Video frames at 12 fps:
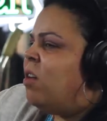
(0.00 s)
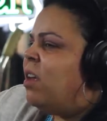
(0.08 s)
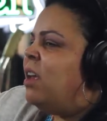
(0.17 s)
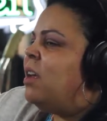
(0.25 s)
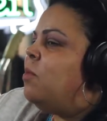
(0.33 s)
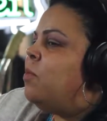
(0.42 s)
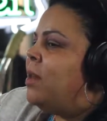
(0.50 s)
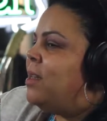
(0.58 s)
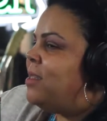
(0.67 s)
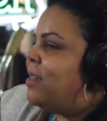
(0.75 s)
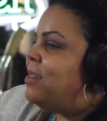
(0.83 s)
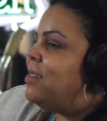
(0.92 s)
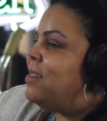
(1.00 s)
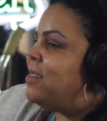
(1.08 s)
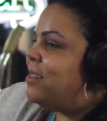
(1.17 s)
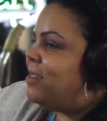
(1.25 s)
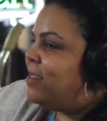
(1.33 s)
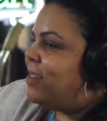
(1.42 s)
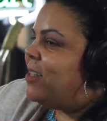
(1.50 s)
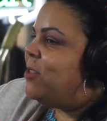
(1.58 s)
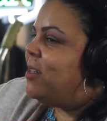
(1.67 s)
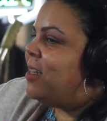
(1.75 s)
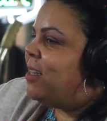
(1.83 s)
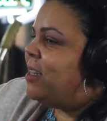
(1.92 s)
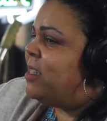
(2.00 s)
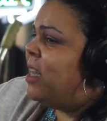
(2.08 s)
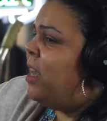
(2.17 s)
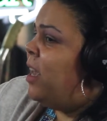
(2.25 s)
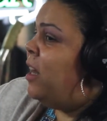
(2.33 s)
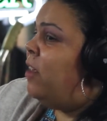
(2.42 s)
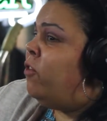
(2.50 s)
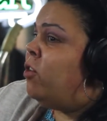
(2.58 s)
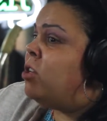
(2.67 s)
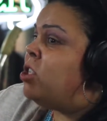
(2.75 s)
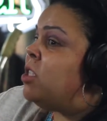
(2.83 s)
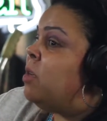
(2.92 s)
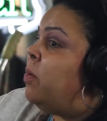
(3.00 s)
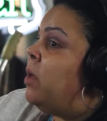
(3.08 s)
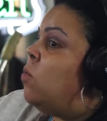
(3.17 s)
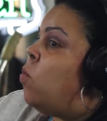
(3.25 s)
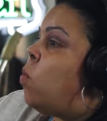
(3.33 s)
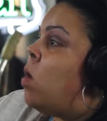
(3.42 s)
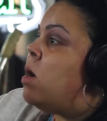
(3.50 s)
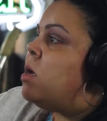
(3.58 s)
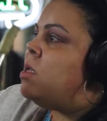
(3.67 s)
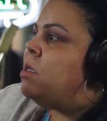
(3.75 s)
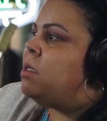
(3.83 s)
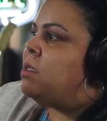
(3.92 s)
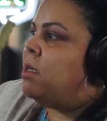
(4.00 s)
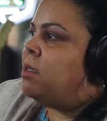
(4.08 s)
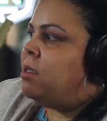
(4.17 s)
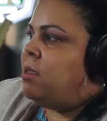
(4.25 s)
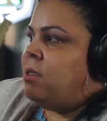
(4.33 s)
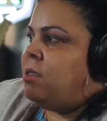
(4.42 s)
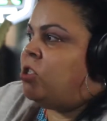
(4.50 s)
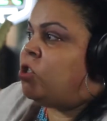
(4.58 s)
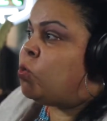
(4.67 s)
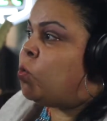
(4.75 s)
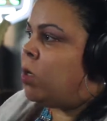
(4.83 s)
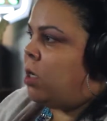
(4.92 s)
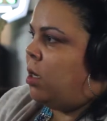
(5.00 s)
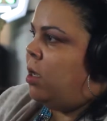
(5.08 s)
incomplete sentences. That's what it is. And if you could just complete one sentence, just one,